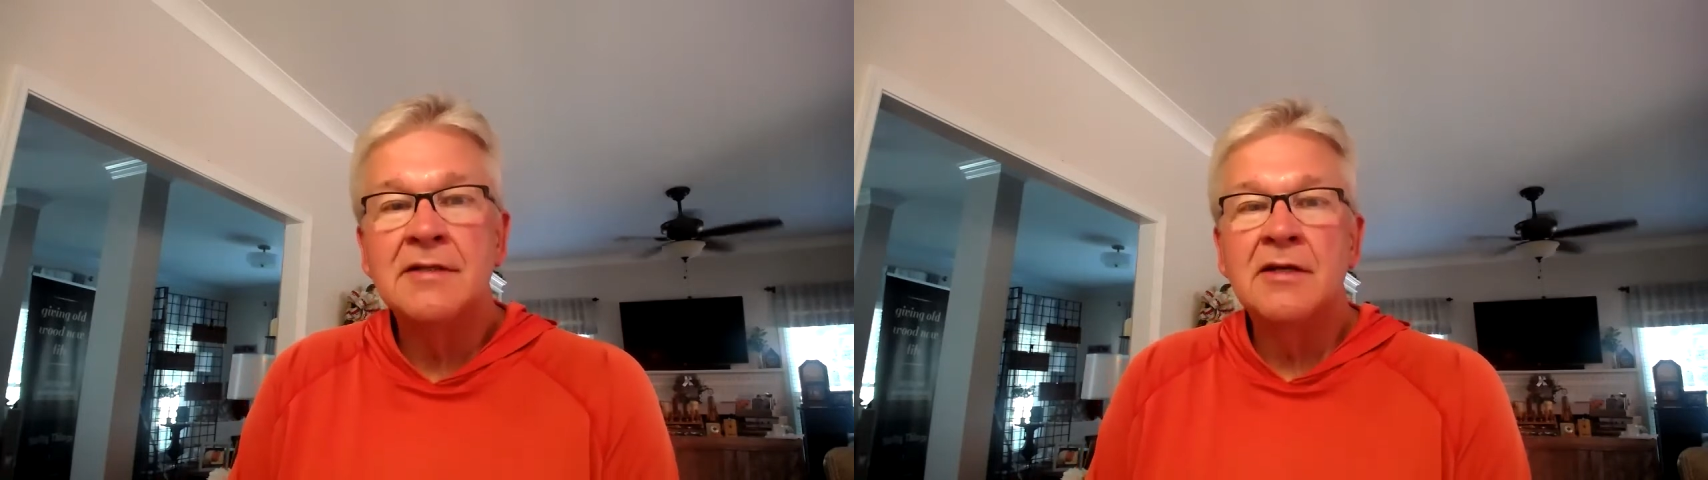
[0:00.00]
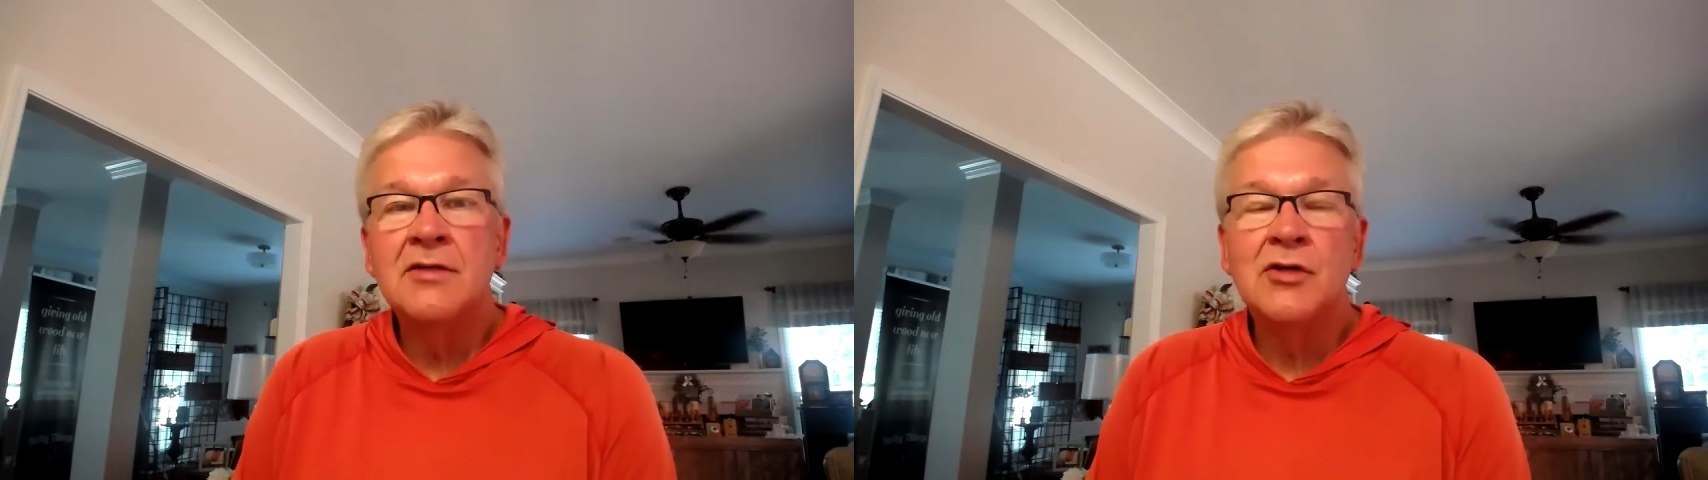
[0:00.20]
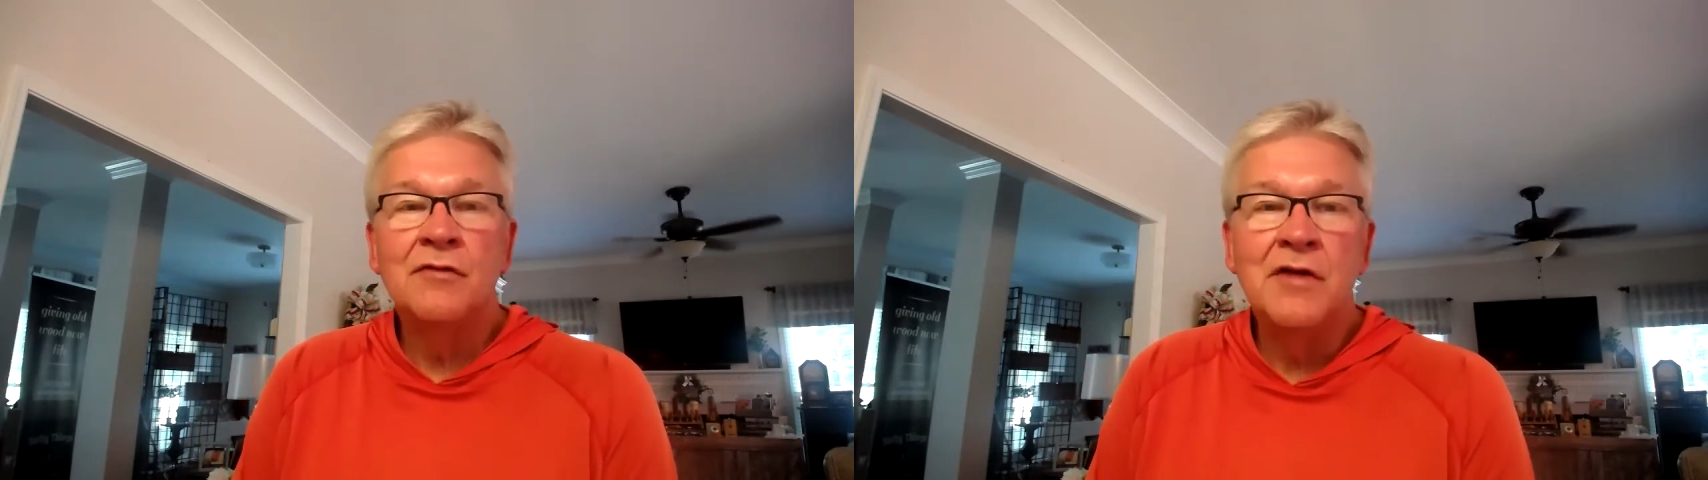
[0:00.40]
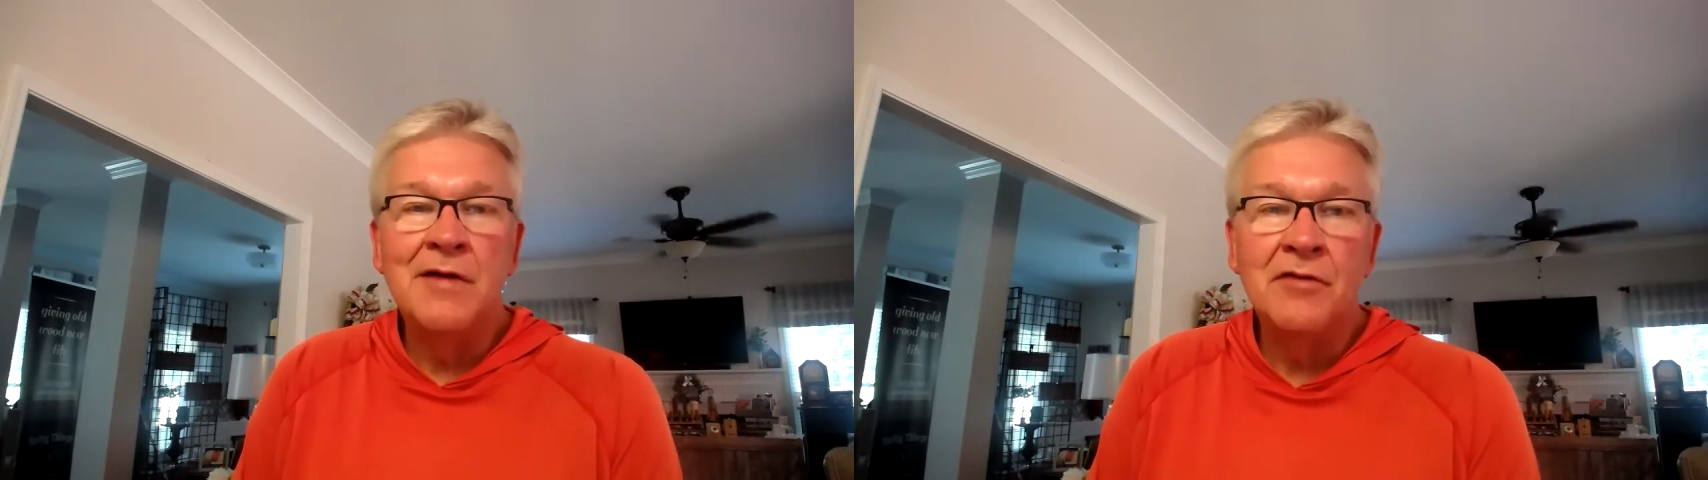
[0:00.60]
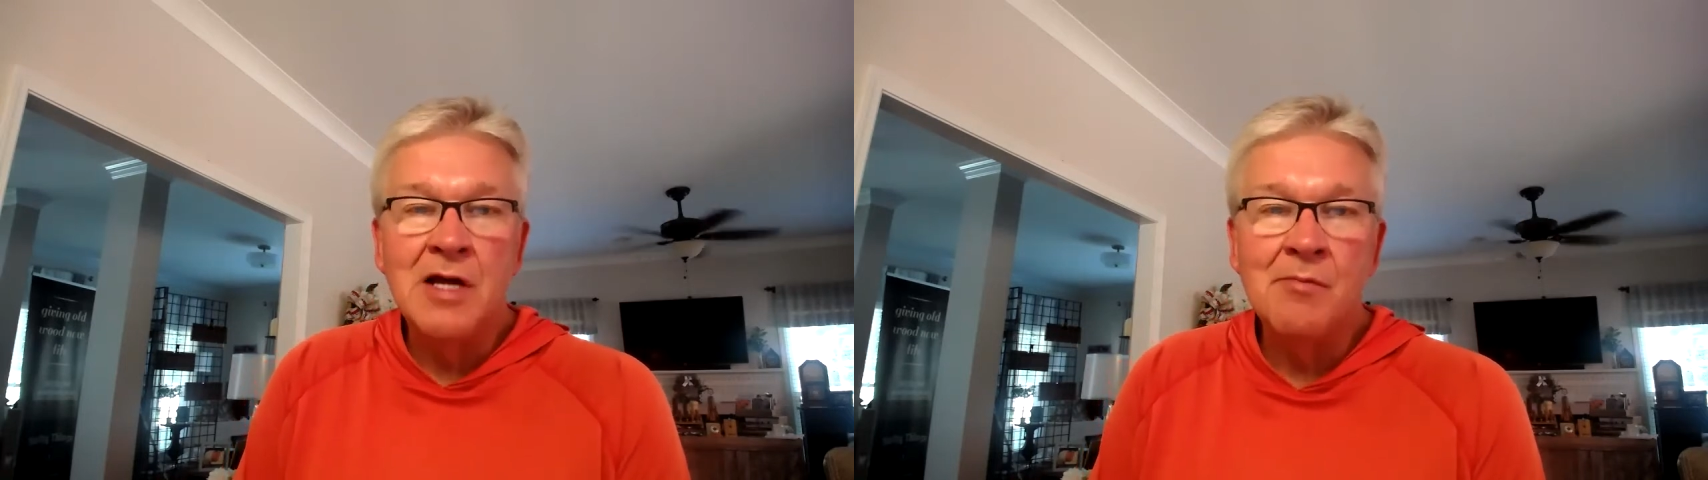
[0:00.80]
So if you
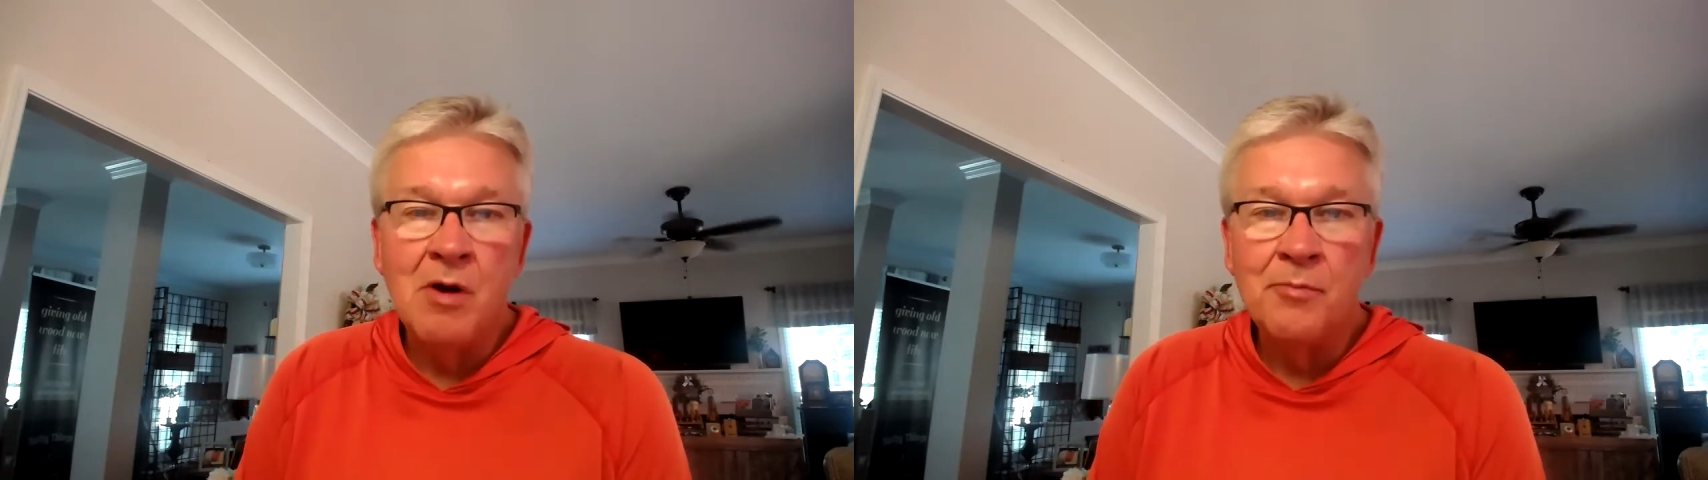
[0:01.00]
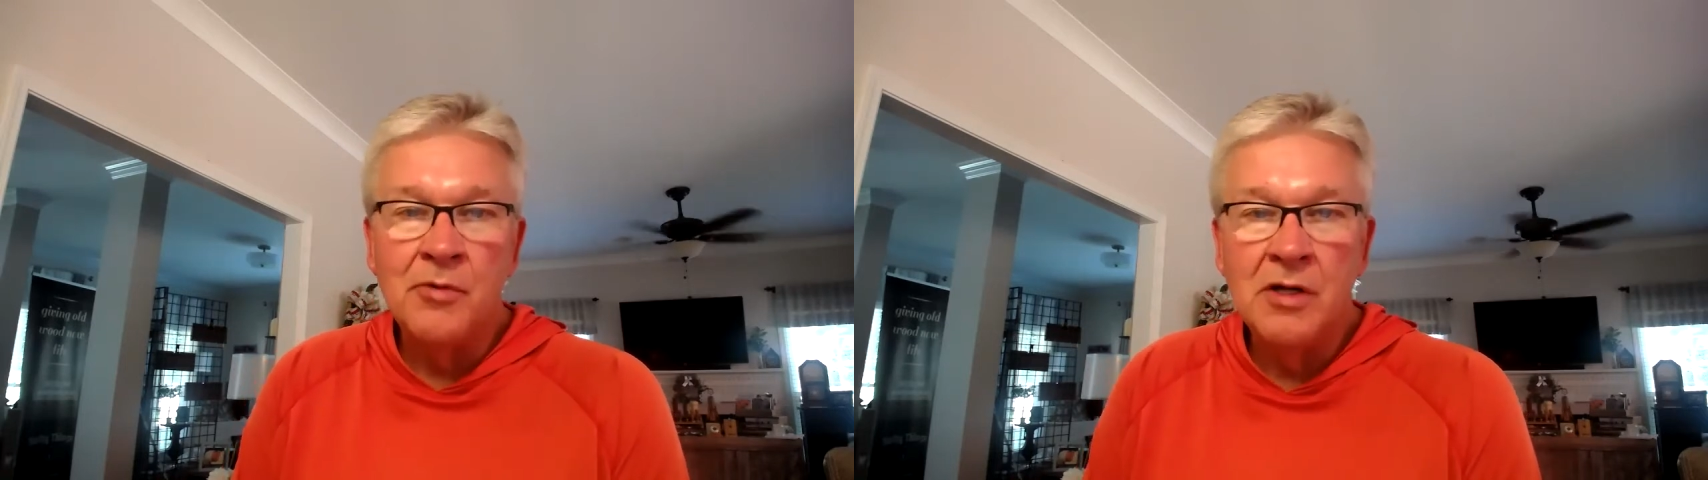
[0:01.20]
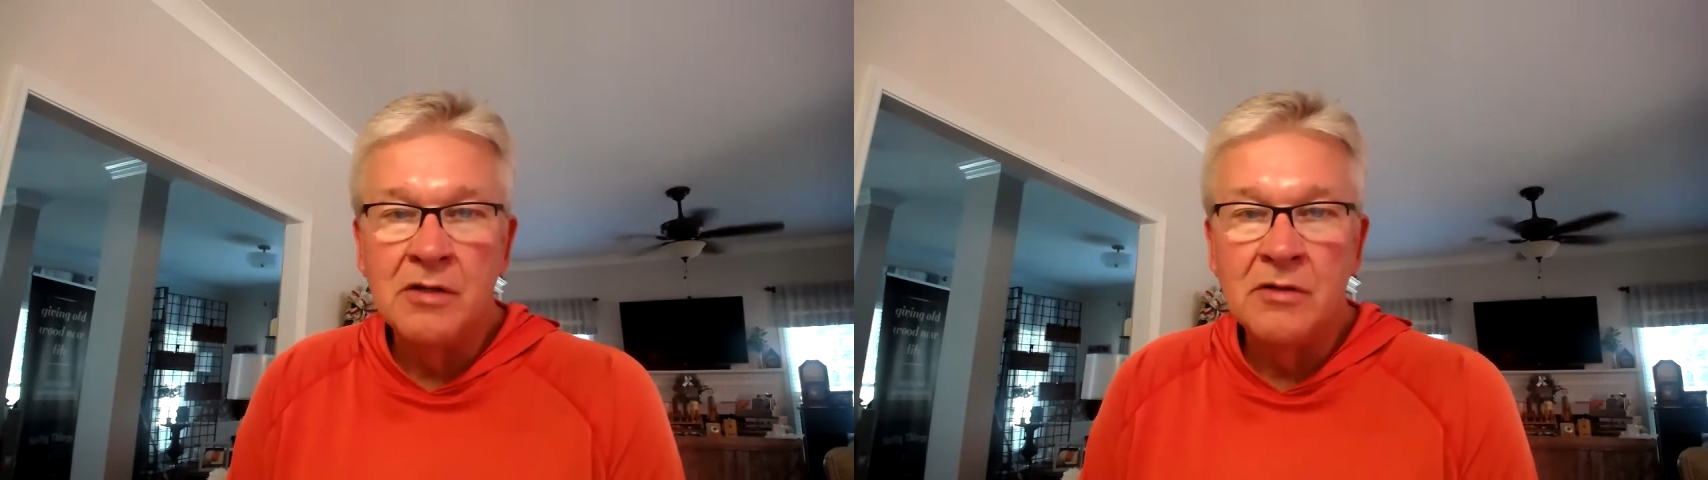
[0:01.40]
ever come up with